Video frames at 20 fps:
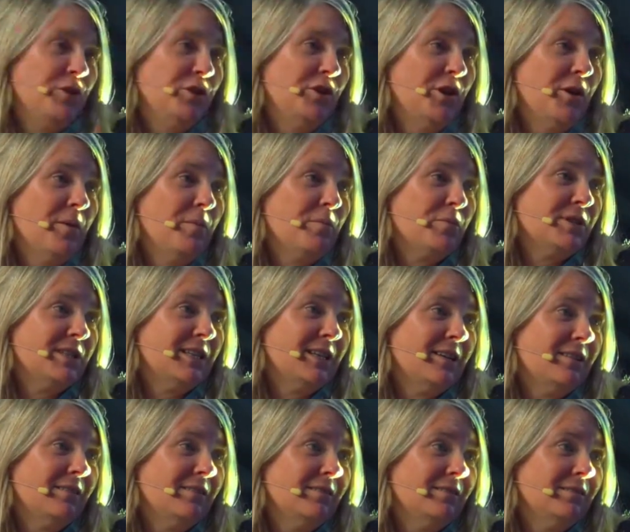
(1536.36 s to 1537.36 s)
that you know in
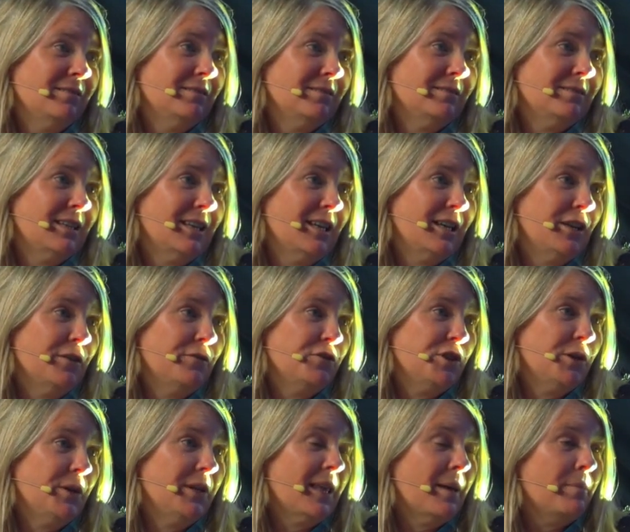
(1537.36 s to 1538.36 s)
Brazil thinking of
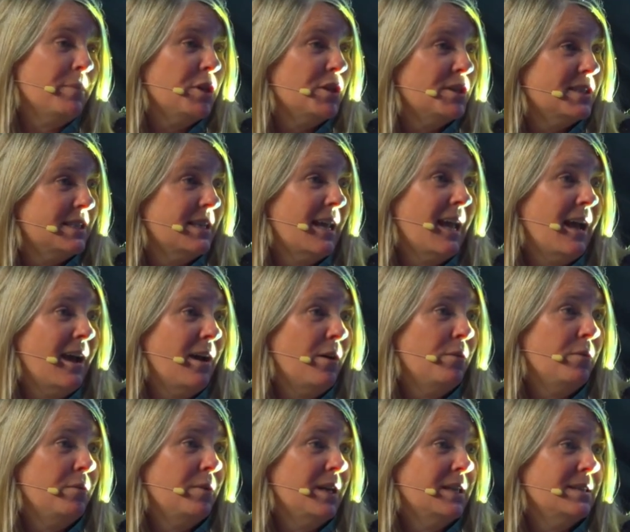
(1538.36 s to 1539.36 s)
doing that, because
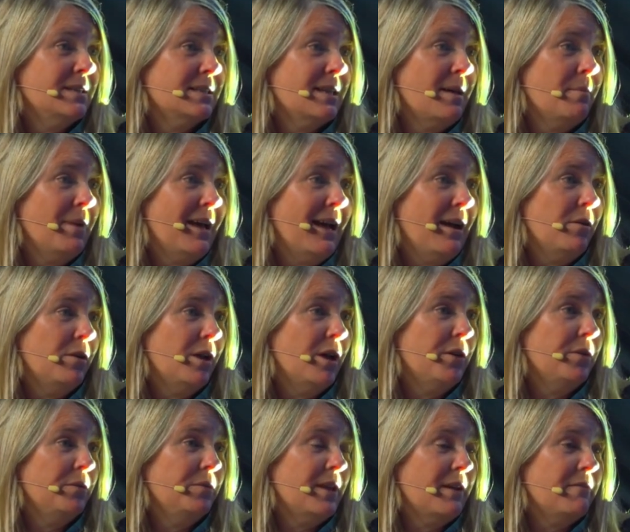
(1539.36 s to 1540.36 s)
now in São
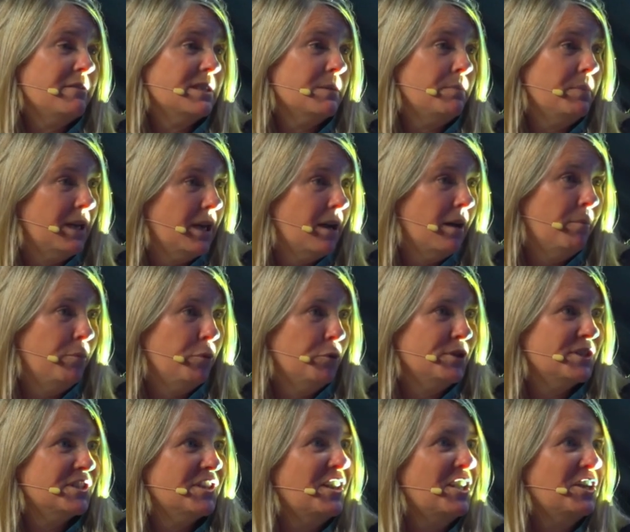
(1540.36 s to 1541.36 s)
Paulo there is a pickup
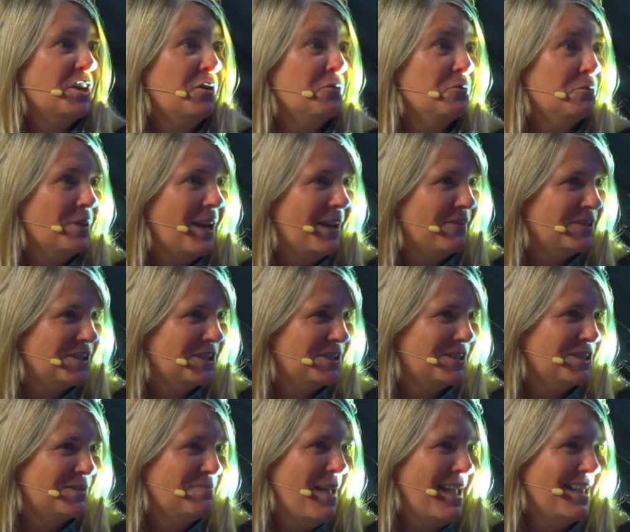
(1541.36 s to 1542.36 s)
point, so they don't all have to
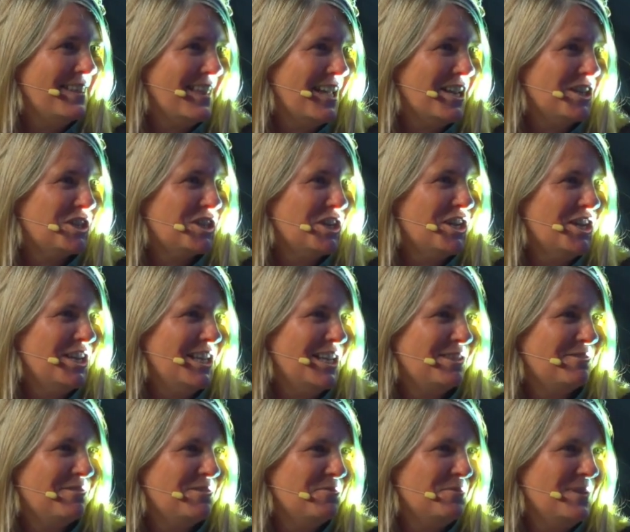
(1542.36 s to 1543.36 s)

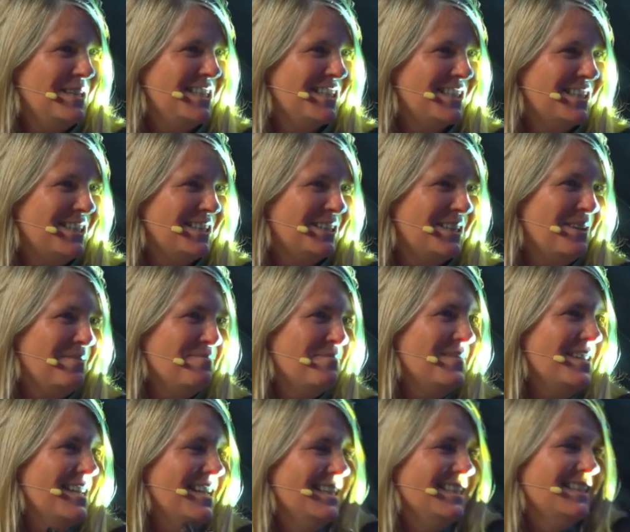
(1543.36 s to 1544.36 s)
journey through the winter to come
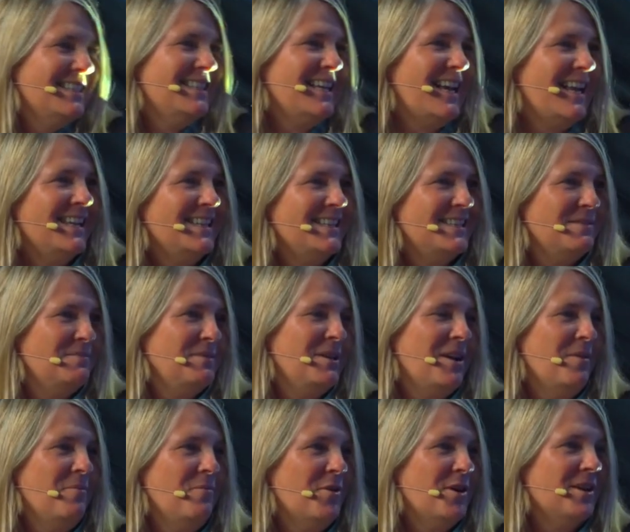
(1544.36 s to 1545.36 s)
to Tallinn to
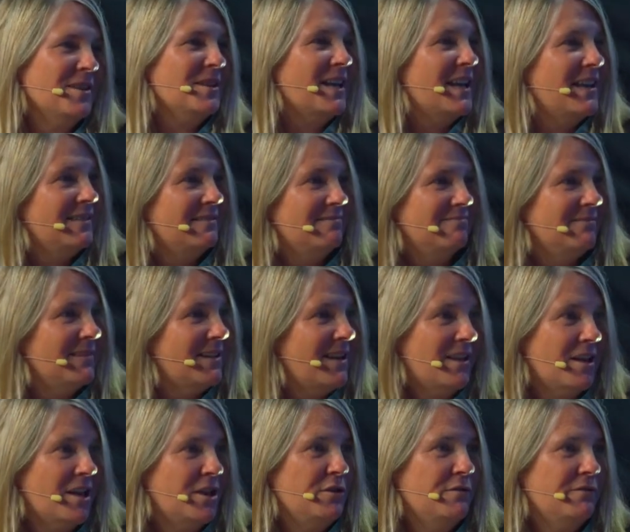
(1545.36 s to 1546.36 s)
become one. And
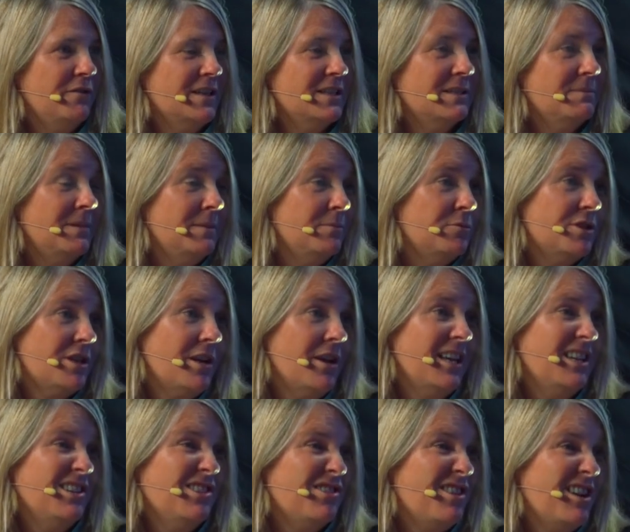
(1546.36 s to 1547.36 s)
are you finding people
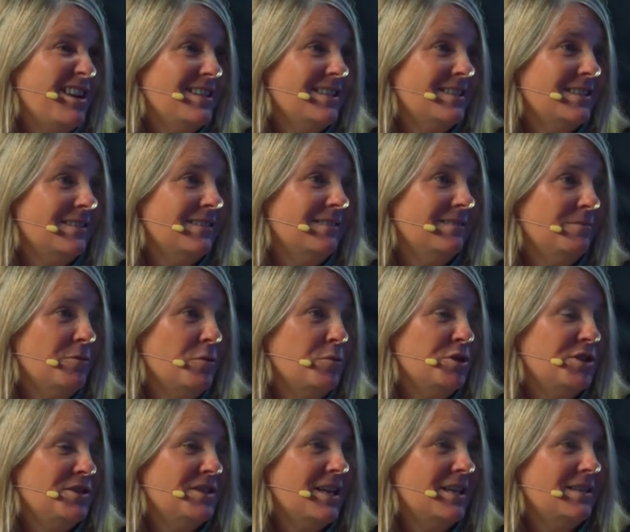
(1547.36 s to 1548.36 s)
showing interest? And what
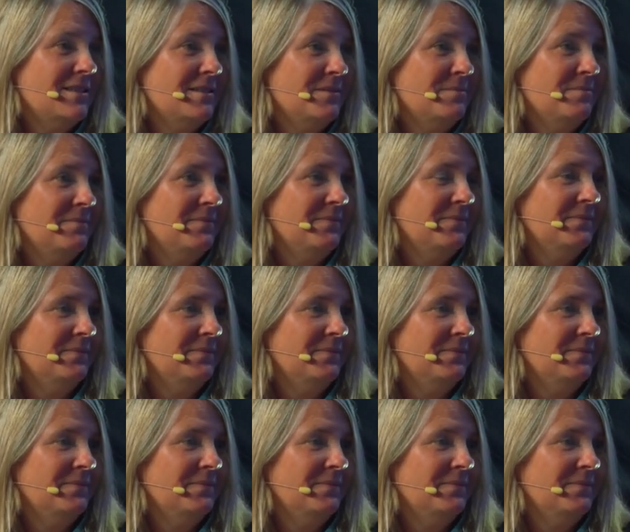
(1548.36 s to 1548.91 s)
would you say to them?